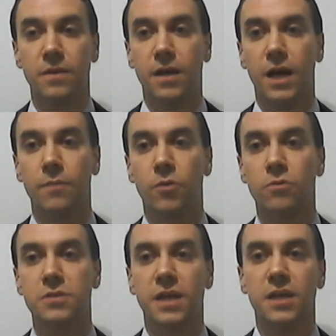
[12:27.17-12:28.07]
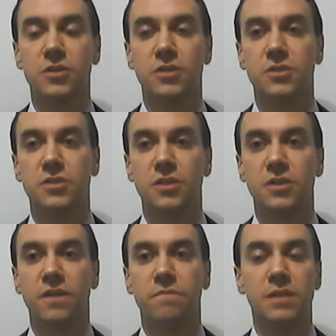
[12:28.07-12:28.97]
And I'm always anxious
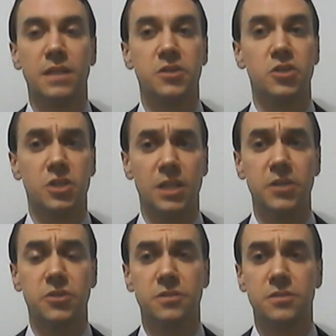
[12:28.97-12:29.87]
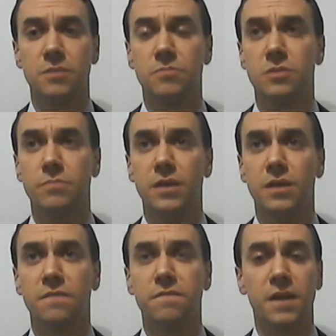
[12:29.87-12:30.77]
that government legislation seems to be
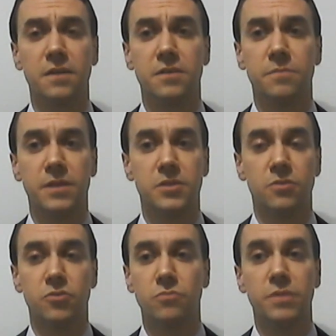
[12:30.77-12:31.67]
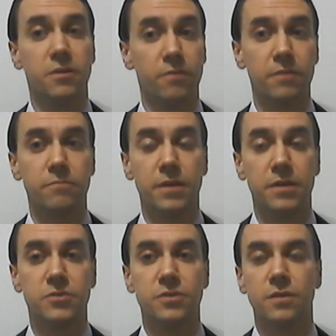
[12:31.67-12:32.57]
being affected by social media
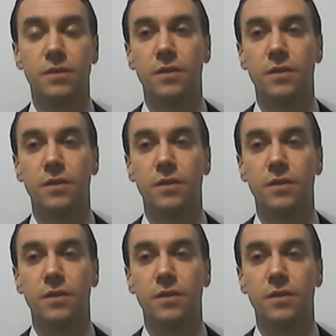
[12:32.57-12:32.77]
outrage.